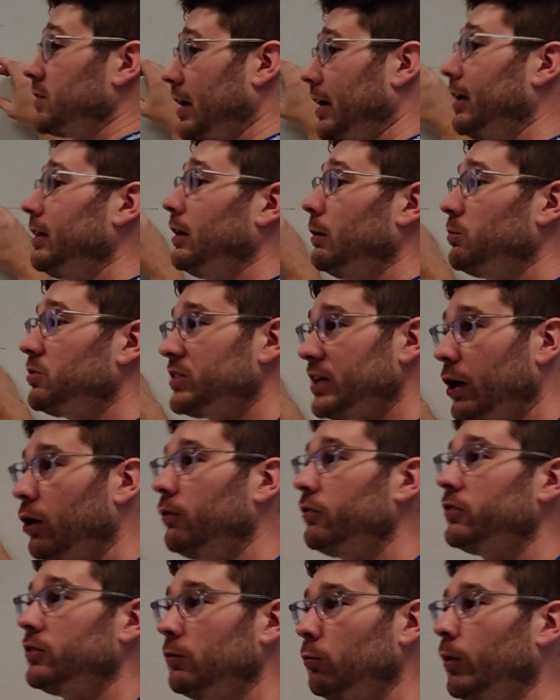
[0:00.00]
setting
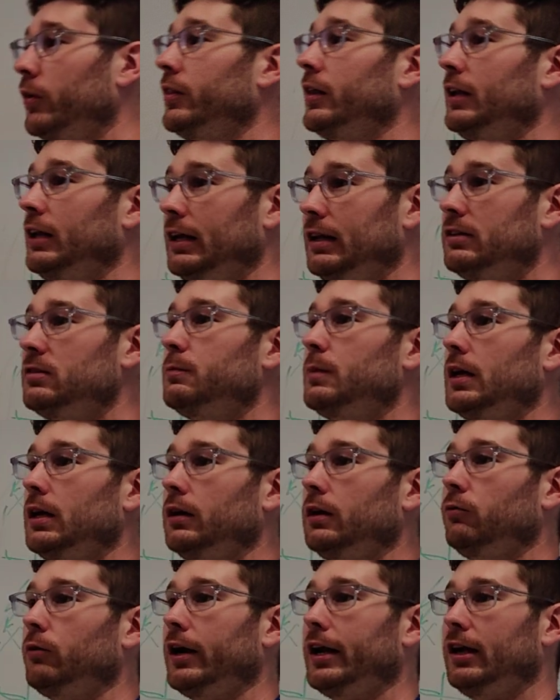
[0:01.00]
themselves to what they need to
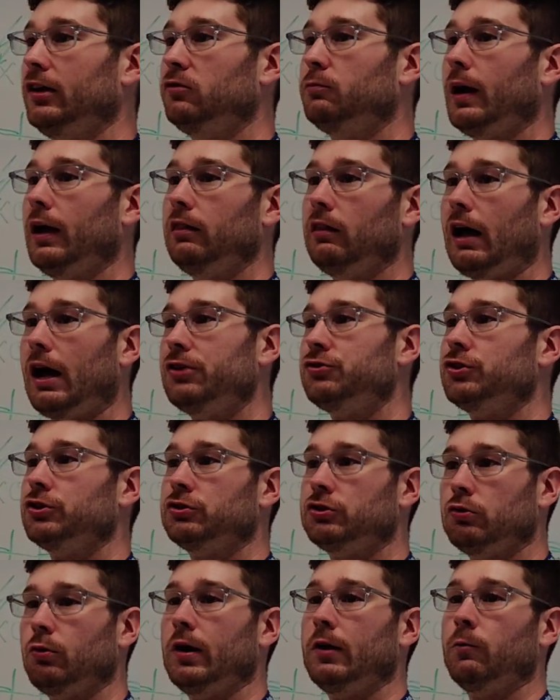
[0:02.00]
be, right? Is my
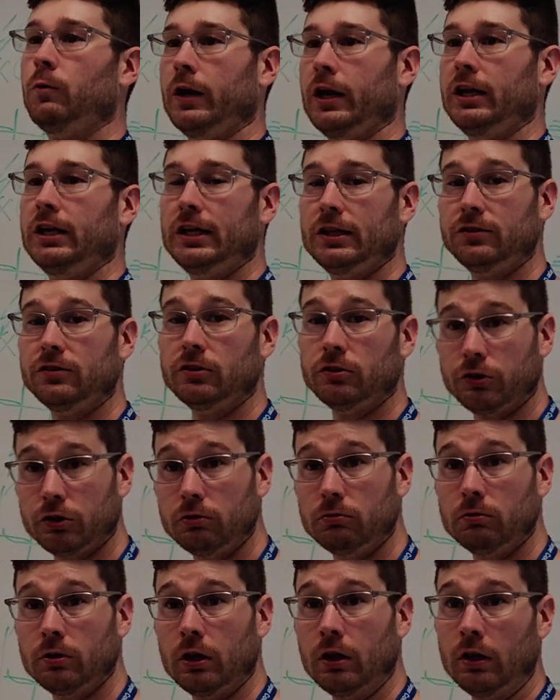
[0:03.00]
logic doing what it needs to
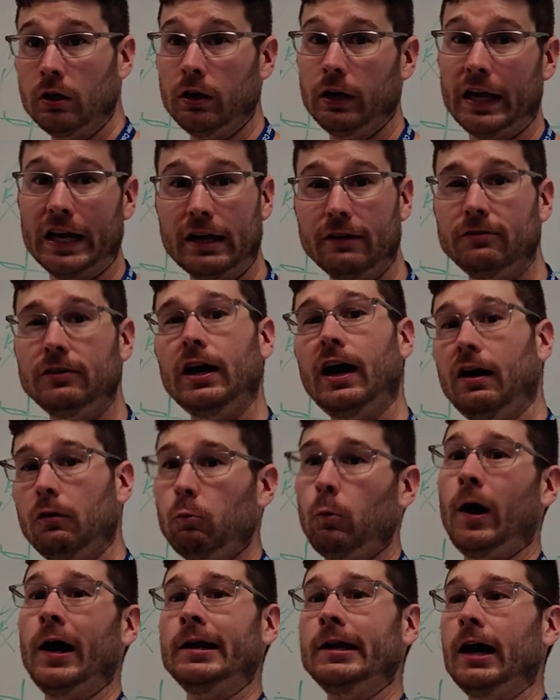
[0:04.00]
do? And if
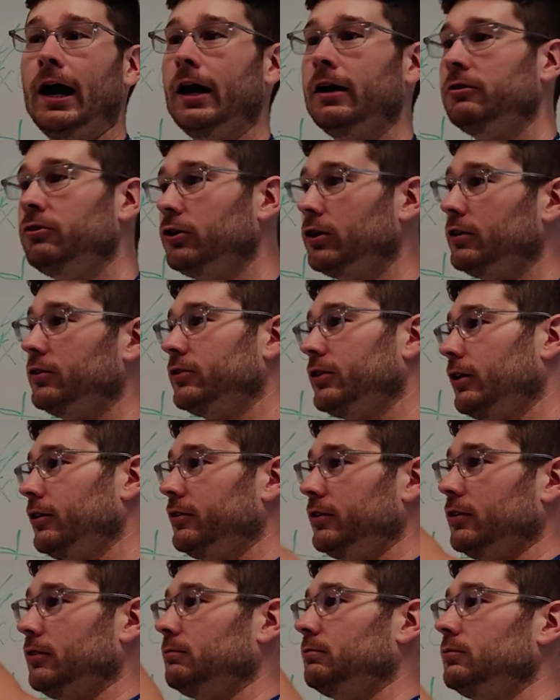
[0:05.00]
not, why not? You can
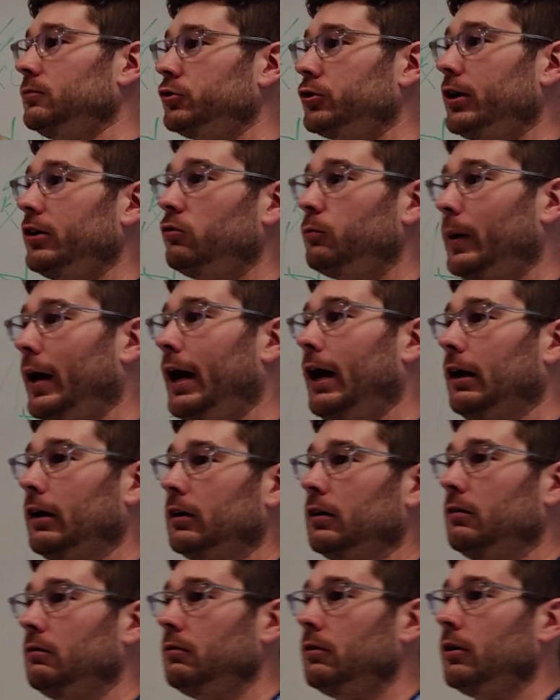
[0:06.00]
start to trace
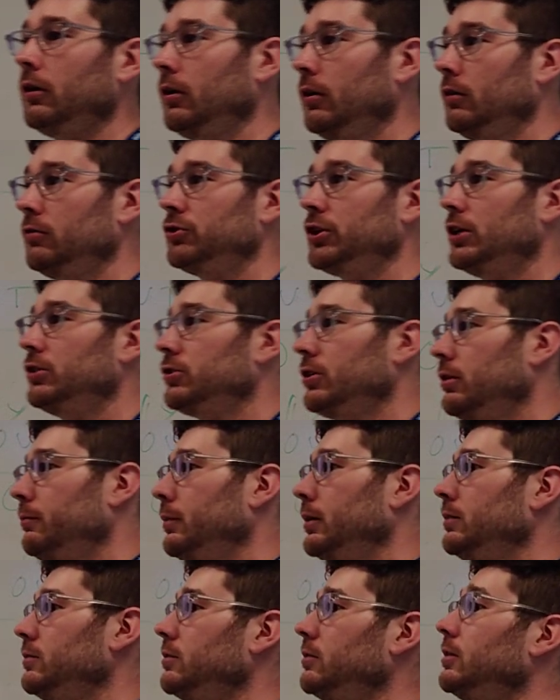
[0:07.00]
back and change
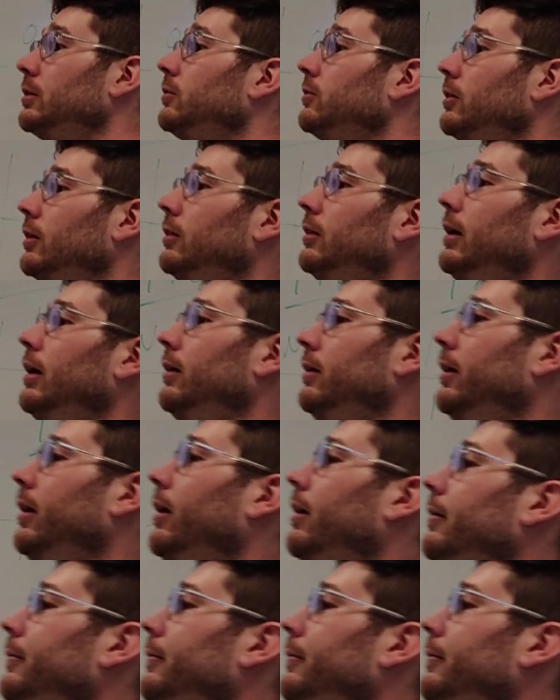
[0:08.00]
elements and things like that. Yeah?